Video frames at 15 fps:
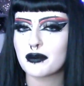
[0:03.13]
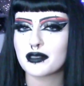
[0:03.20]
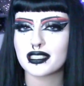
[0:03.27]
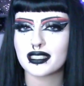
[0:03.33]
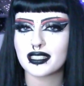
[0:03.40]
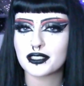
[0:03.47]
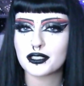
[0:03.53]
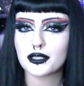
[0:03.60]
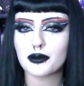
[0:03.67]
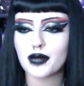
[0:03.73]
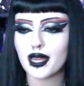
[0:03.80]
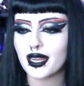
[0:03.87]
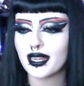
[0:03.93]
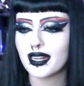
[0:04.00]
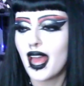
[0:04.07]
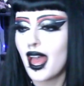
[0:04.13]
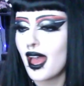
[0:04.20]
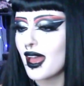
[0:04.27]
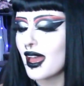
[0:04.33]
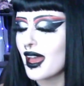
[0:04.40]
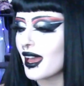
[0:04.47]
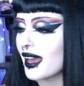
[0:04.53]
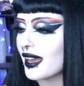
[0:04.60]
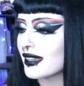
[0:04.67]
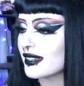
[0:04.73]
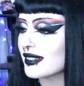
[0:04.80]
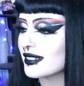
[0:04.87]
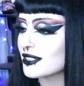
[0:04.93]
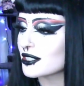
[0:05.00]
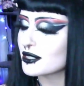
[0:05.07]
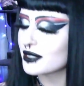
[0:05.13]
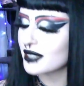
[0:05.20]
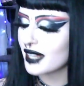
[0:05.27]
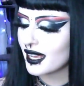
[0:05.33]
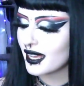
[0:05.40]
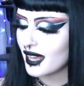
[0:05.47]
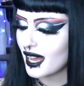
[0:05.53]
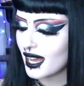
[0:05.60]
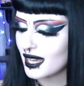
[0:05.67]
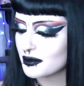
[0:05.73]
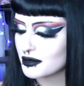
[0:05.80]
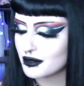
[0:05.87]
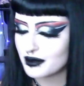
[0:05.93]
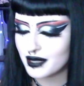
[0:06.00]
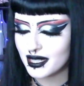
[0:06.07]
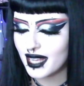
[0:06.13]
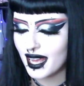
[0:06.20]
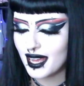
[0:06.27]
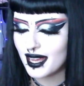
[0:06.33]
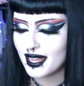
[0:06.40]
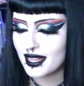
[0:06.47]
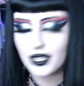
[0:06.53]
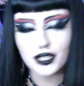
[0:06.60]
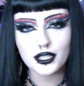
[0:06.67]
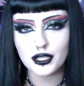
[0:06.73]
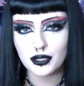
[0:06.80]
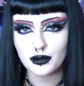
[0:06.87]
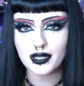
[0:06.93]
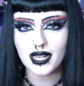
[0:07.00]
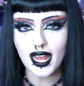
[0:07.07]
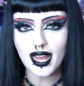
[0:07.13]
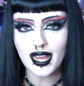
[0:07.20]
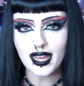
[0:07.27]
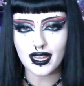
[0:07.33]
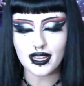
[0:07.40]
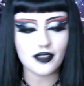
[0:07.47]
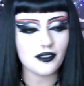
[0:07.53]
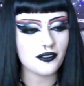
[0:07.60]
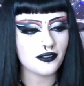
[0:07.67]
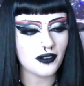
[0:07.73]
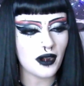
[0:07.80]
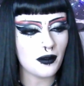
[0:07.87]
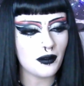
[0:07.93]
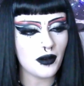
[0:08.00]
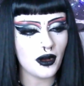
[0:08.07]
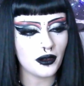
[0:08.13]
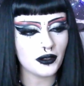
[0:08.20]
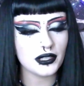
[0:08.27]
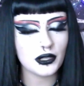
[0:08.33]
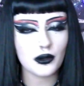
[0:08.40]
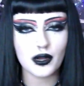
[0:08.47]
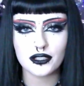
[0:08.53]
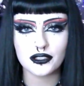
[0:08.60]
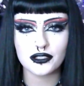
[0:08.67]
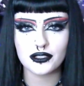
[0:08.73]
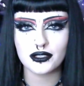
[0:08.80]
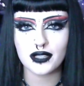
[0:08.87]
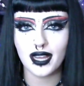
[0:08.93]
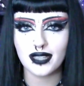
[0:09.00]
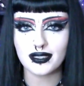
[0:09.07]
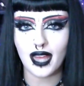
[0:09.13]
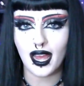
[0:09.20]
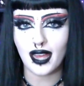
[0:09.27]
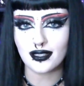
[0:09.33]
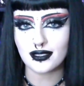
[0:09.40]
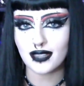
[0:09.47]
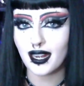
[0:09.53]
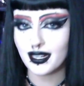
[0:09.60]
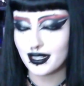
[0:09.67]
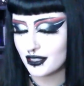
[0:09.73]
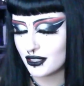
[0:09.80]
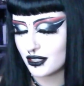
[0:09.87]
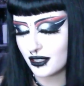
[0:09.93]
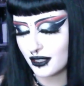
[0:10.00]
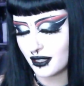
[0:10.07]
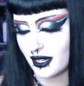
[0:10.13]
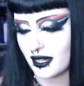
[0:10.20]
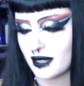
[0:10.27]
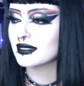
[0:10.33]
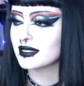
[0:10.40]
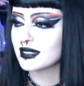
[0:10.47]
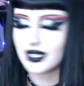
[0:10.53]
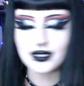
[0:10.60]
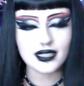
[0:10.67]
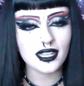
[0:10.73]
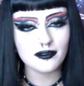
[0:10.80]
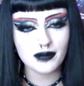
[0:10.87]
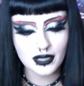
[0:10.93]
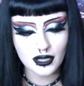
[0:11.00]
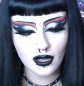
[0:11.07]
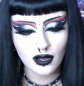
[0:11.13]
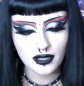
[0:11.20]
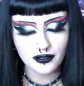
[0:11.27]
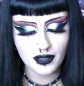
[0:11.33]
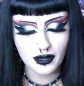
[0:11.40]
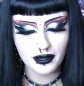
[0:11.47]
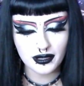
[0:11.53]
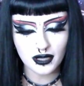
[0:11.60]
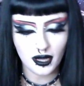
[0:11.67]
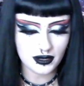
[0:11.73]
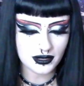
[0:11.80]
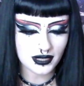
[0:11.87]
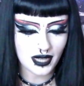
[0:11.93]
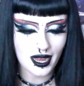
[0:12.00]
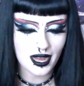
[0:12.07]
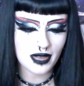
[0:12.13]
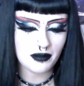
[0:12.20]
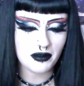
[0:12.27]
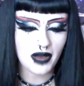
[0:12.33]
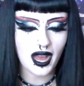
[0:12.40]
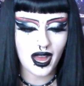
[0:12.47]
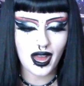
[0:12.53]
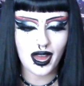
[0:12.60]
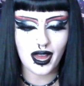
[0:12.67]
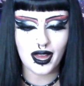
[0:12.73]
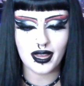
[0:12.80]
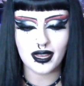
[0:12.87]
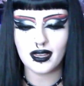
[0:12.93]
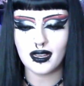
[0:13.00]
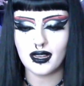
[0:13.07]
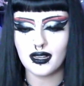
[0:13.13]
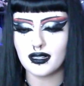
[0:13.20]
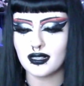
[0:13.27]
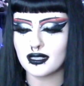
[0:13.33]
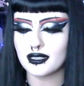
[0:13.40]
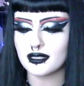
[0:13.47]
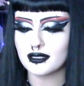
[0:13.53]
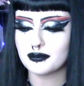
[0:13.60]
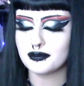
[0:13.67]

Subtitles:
Alyssa Rain, and today I'm doing a Q&A from all the questions you guys asked on Instagram. Yes, I've been gone a very long time. I